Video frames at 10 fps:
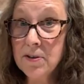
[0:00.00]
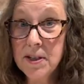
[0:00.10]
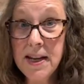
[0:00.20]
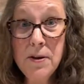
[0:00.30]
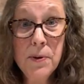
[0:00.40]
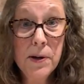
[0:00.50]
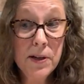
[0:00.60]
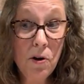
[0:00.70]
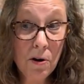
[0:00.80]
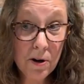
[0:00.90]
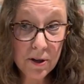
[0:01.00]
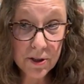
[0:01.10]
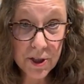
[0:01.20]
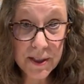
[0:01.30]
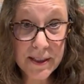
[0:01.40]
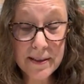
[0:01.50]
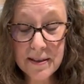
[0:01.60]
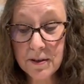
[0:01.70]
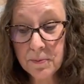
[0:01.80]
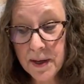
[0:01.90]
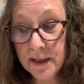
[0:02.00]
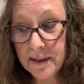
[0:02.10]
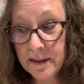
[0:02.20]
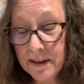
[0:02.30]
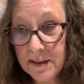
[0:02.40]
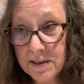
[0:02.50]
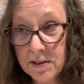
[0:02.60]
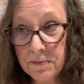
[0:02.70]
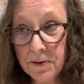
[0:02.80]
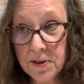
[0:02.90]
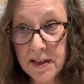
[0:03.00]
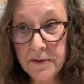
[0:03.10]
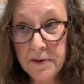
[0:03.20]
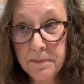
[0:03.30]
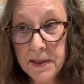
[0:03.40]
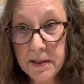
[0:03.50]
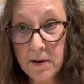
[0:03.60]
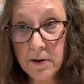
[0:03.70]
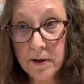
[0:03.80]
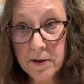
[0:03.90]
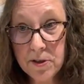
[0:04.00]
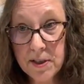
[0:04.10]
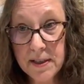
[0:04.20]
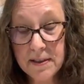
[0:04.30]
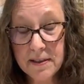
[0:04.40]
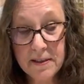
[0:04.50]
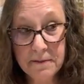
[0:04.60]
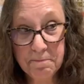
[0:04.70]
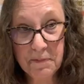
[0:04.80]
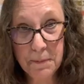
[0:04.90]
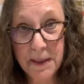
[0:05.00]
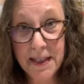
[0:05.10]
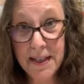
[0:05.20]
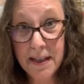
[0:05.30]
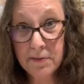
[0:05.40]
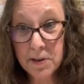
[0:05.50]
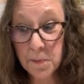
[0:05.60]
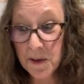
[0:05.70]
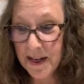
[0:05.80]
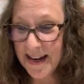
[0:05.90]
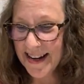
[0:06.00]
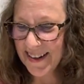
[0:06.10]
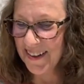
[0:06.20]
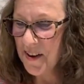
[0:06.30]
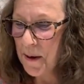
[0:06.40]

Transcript: Today we're in orange instead of red, and I think this is the first day we've been in orange since the beginning of spring.